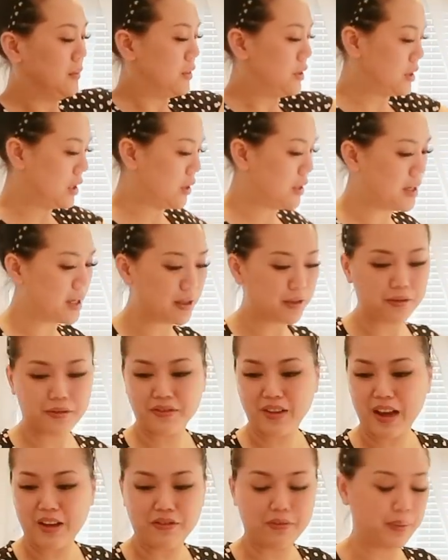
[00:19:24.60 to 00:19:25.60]
So another
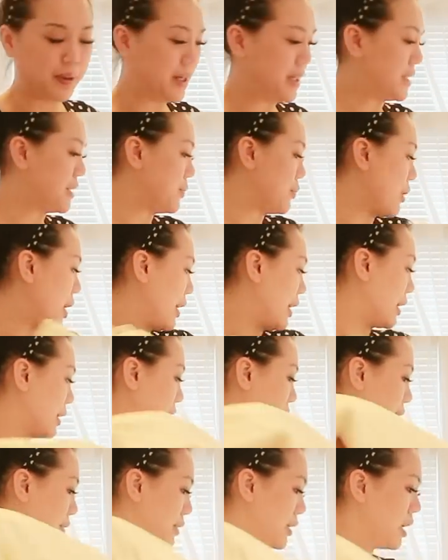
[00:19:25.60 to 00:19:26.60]
five-piece
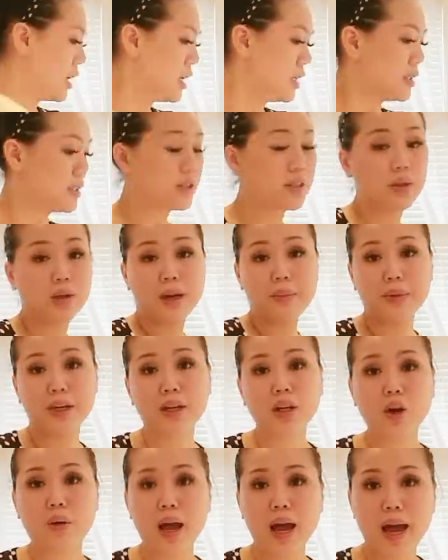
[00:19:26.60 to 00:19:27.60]
pack. So I'm
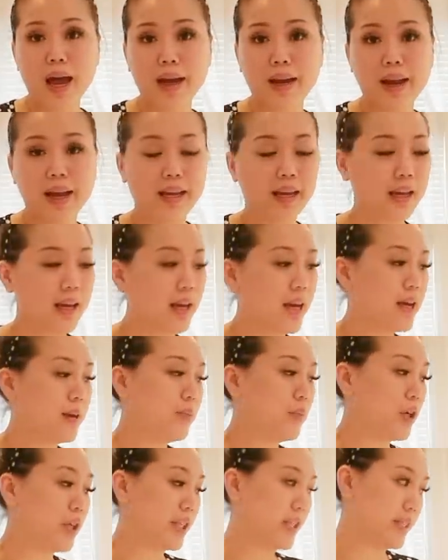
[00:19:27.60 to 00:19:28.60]
gonna go ahead
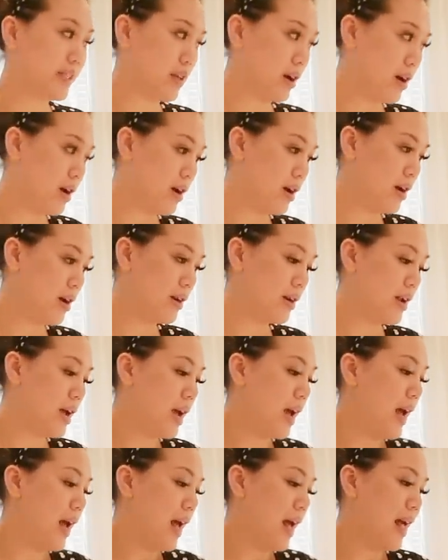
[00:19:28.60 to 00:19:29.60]
and put this on,
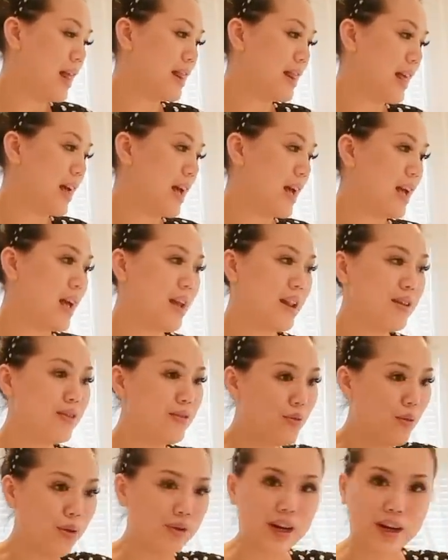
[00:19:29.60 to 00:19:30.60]
and then
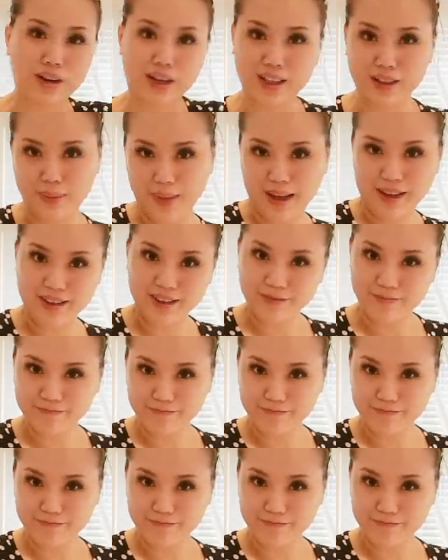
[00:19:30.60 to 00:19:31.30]
we'll decorate the bed.